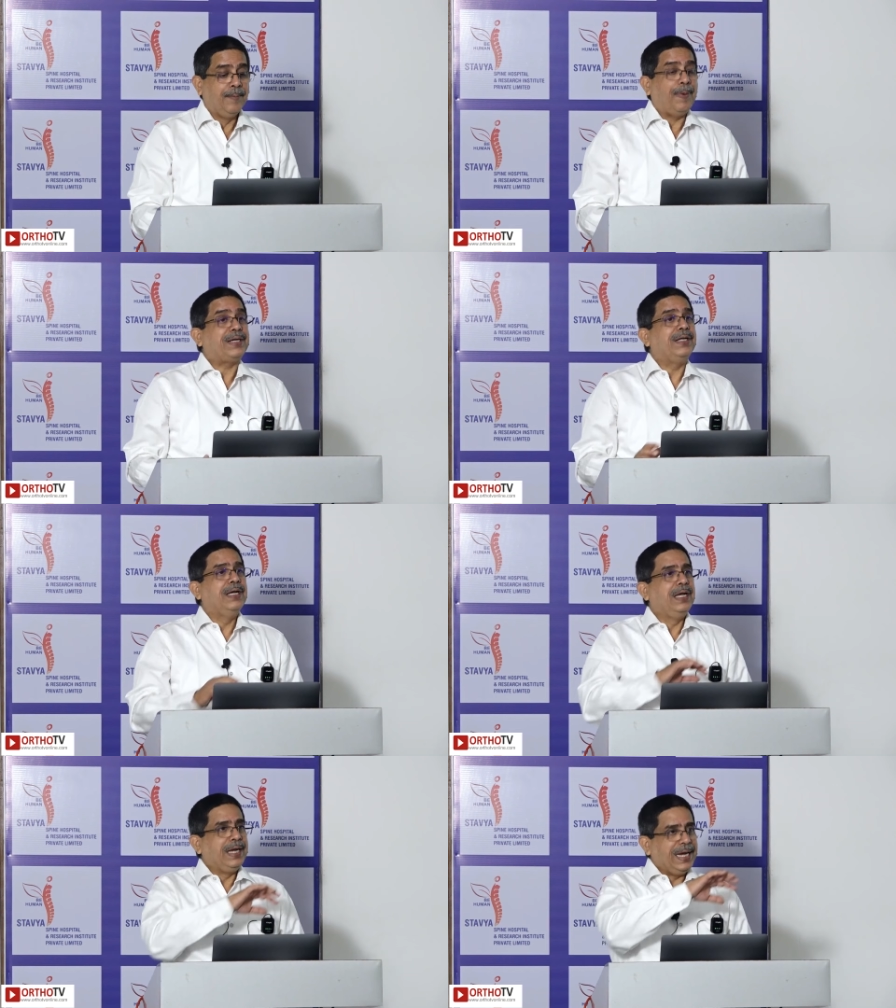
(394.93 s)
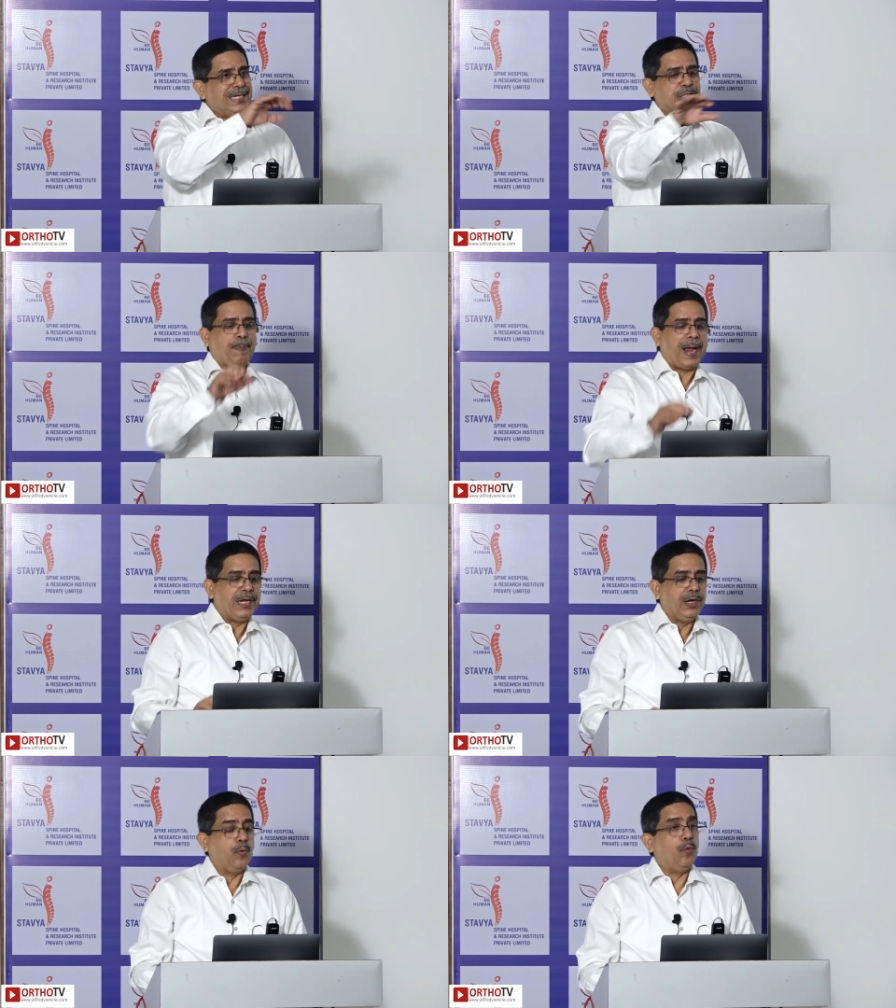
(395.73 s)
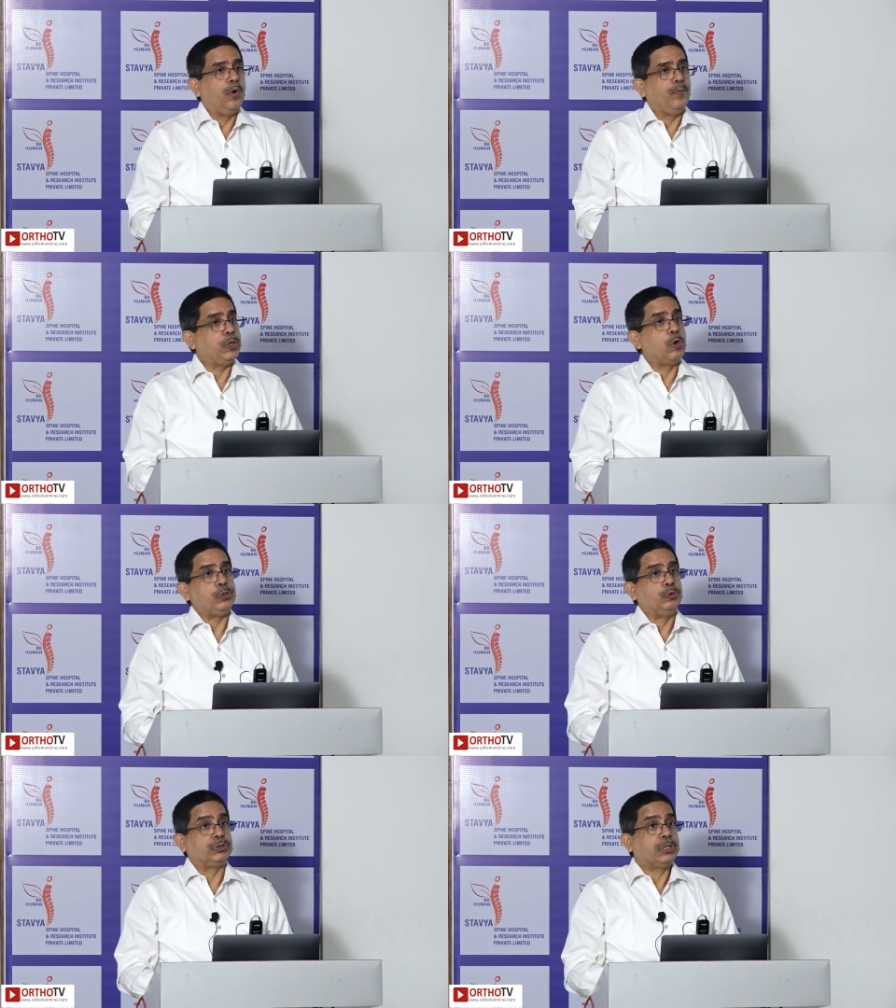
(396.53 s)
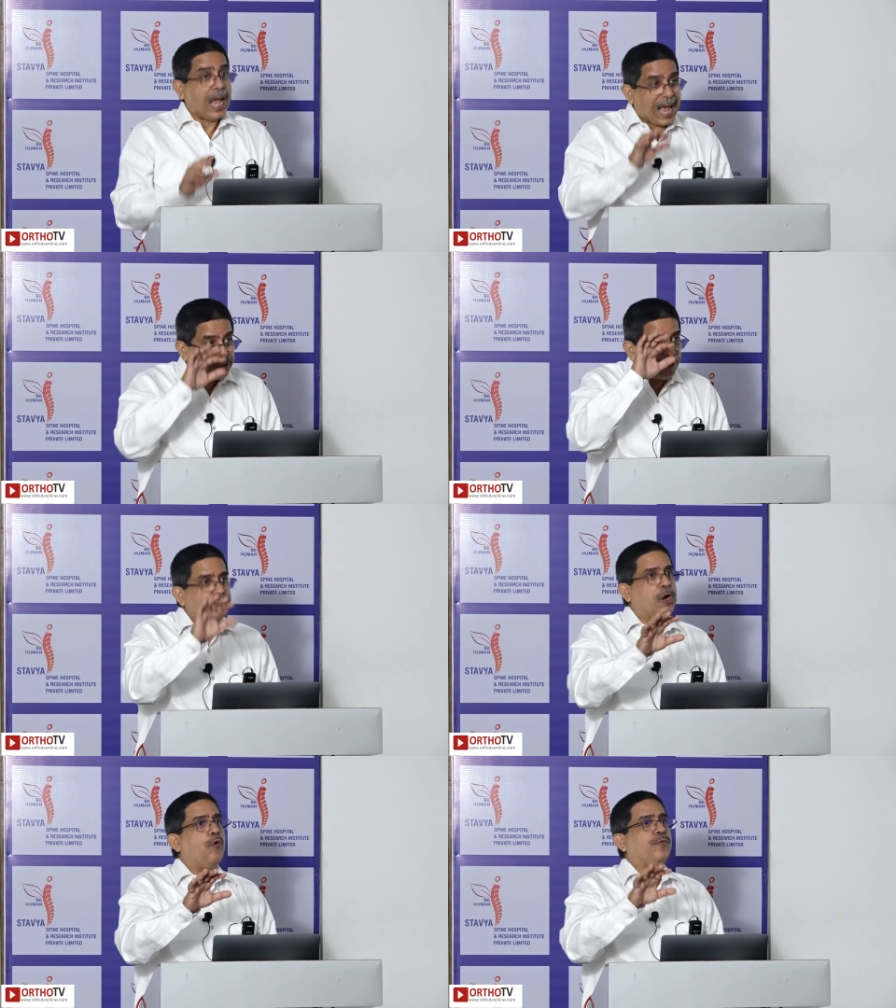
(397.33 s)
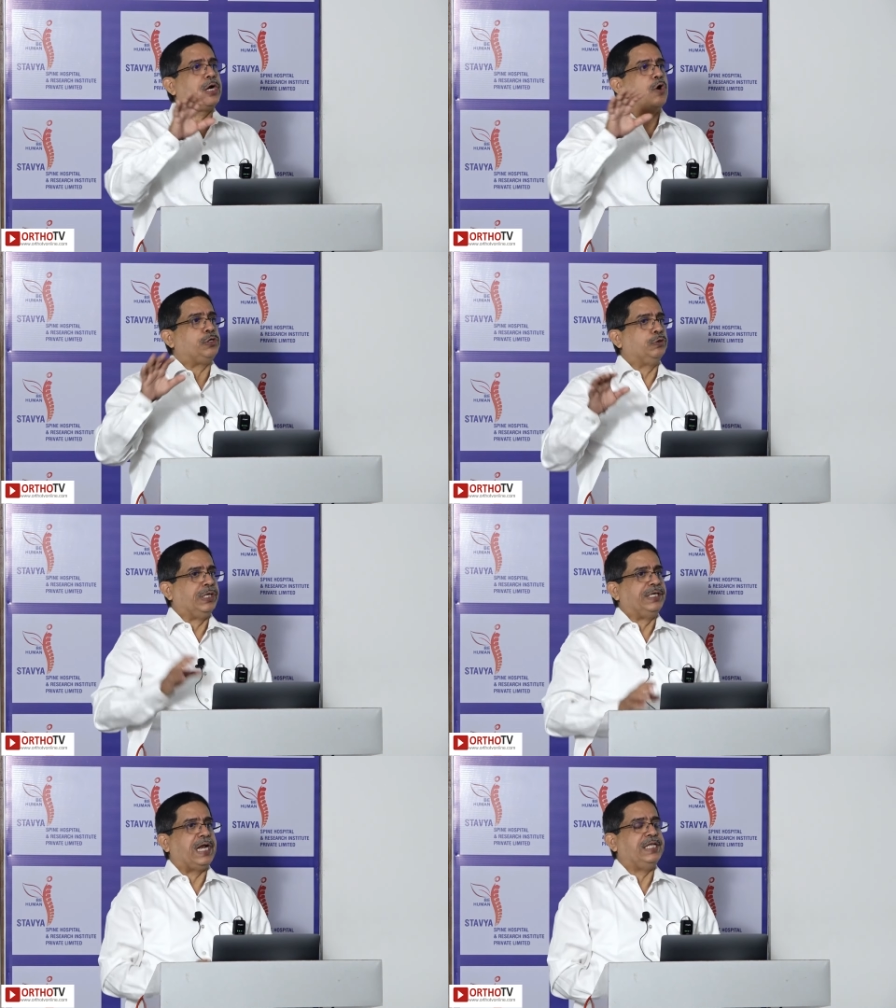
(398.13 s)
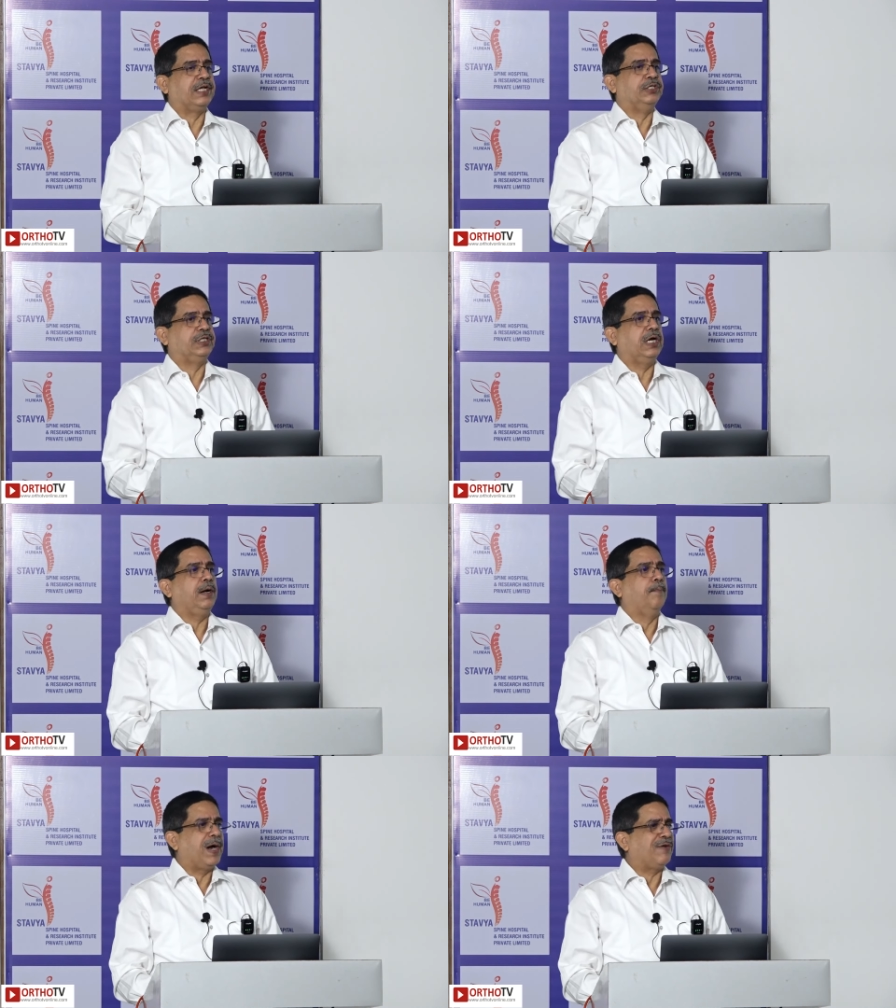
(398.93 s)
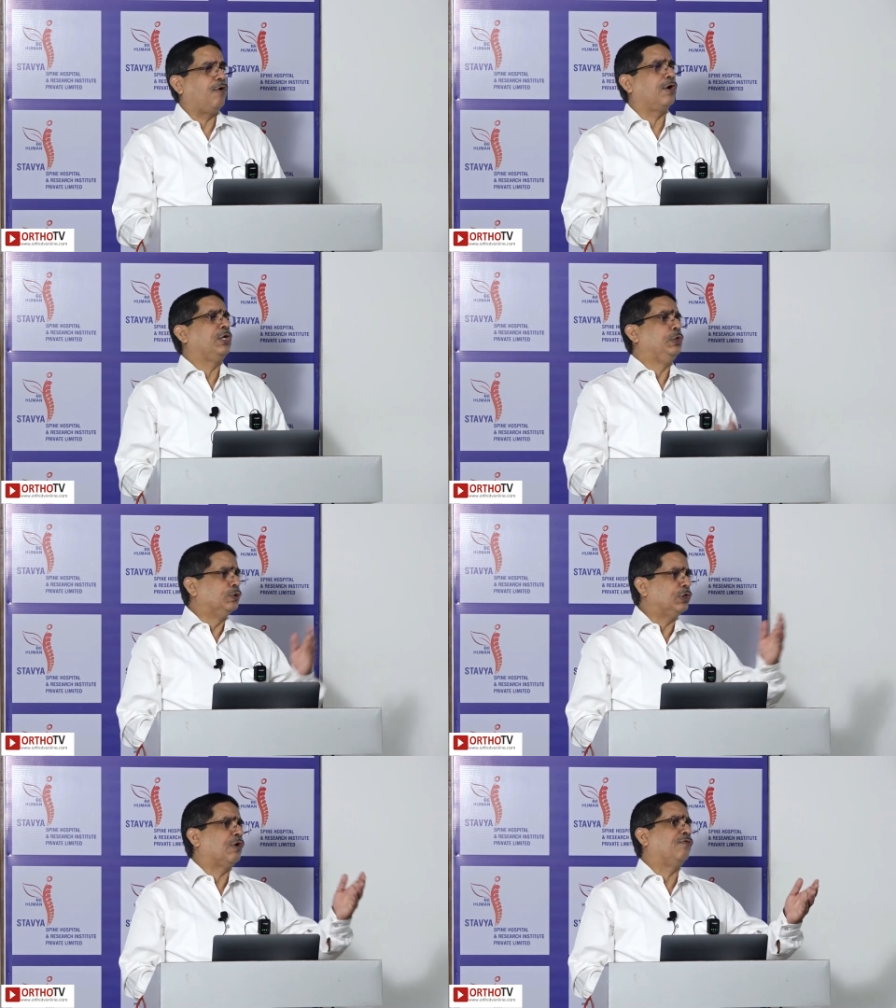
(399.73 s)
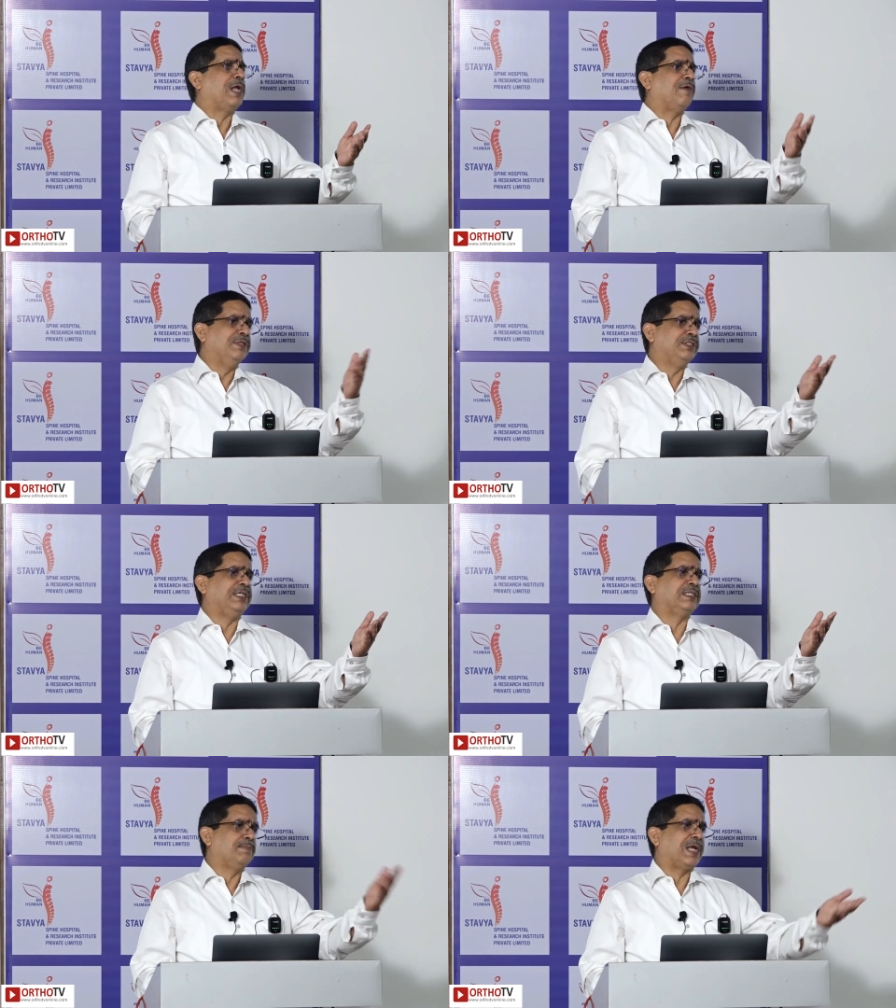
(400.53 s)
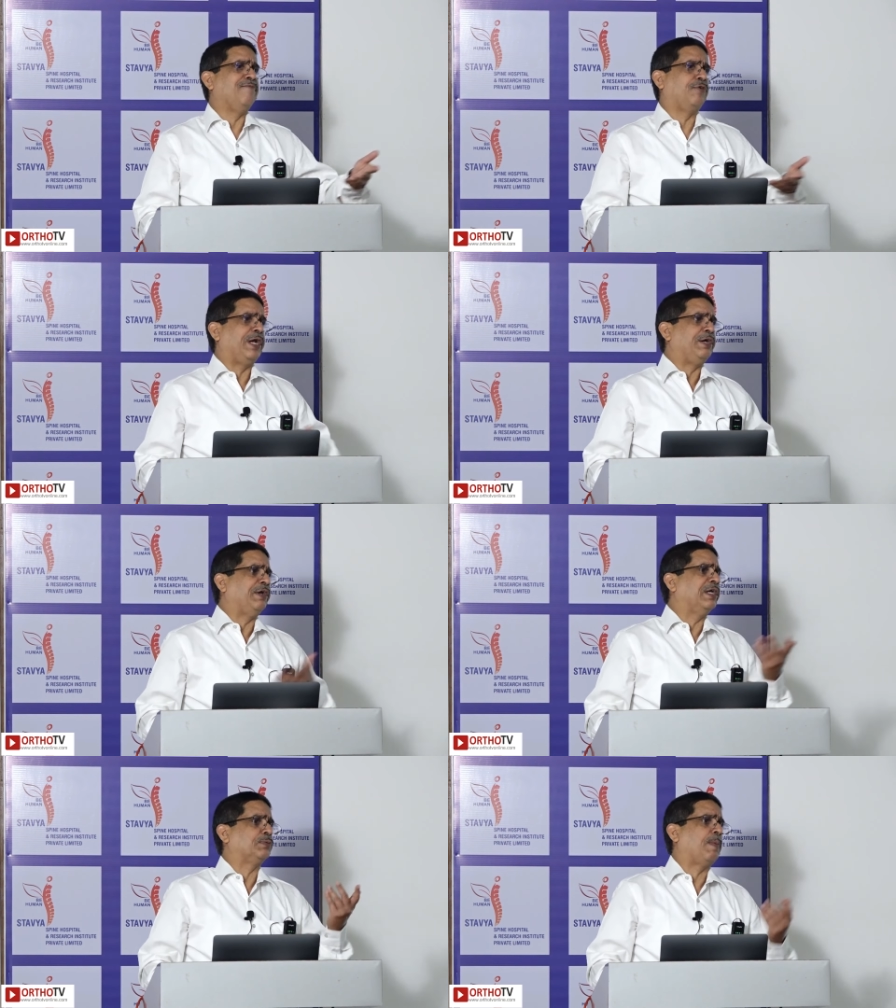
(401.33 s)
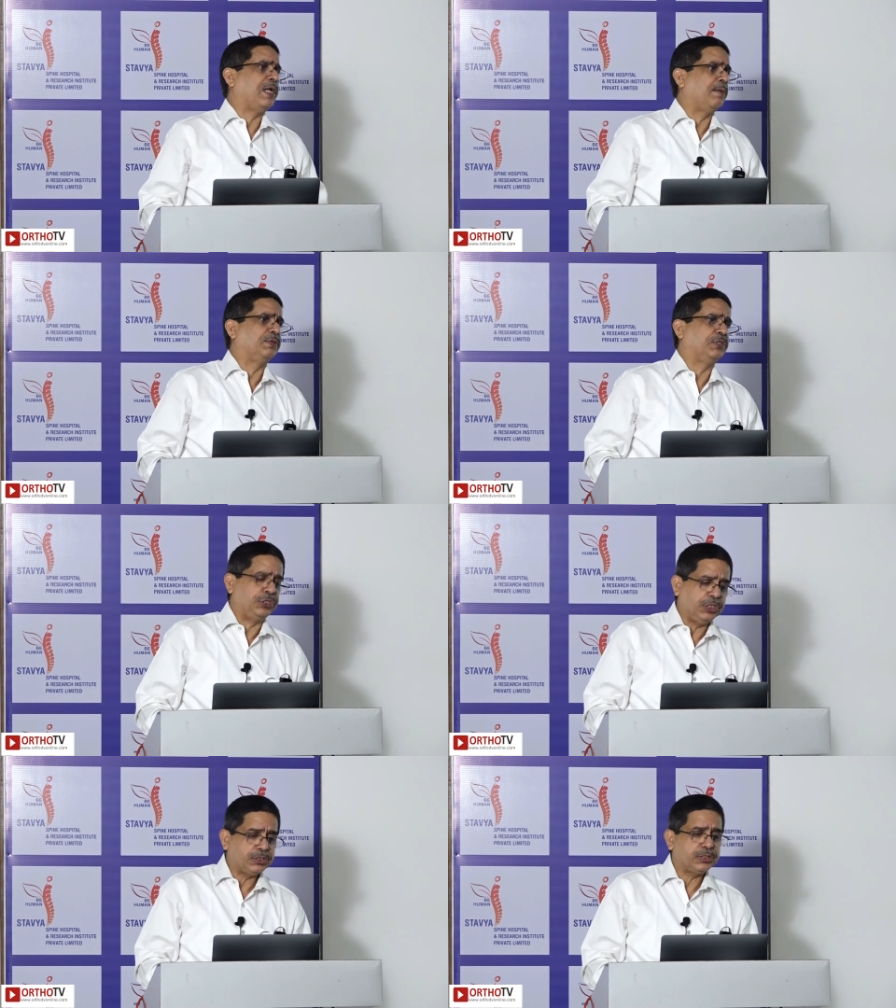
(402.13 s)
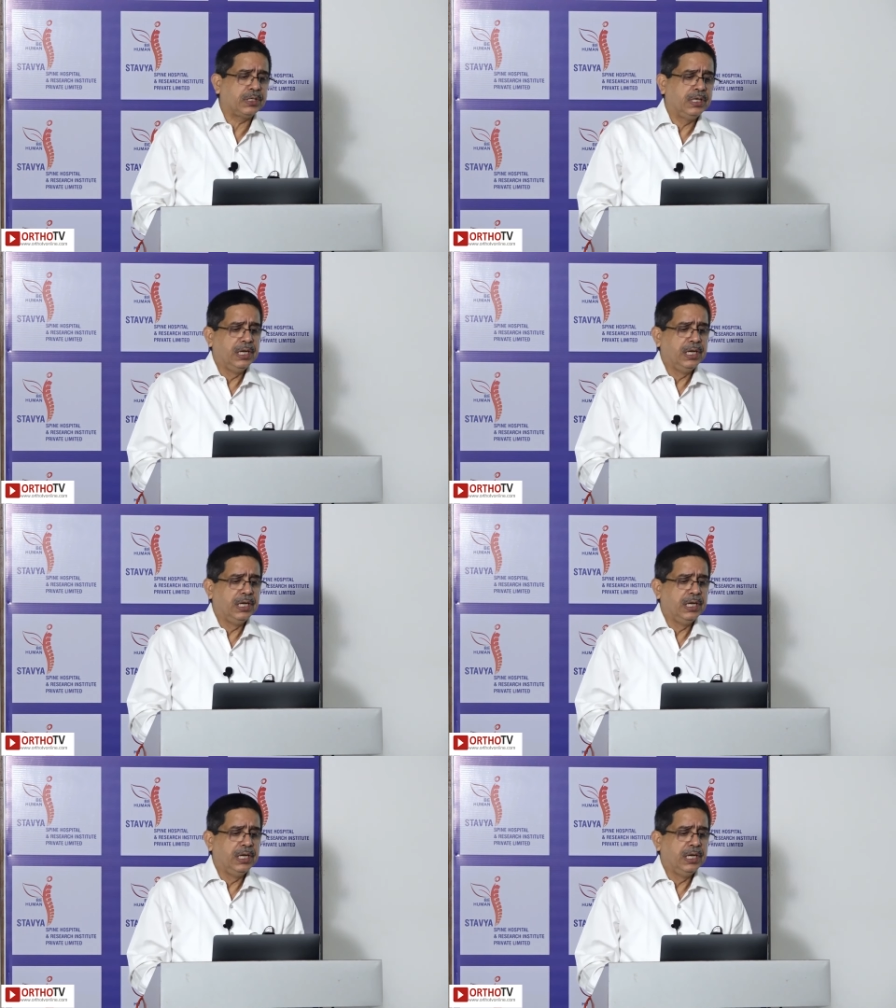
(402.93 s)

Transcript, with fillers: But in spine, we don't use, as of now, we are not using telesurgical, but for users of Da Vinci, sometime for anterior spinal procedures,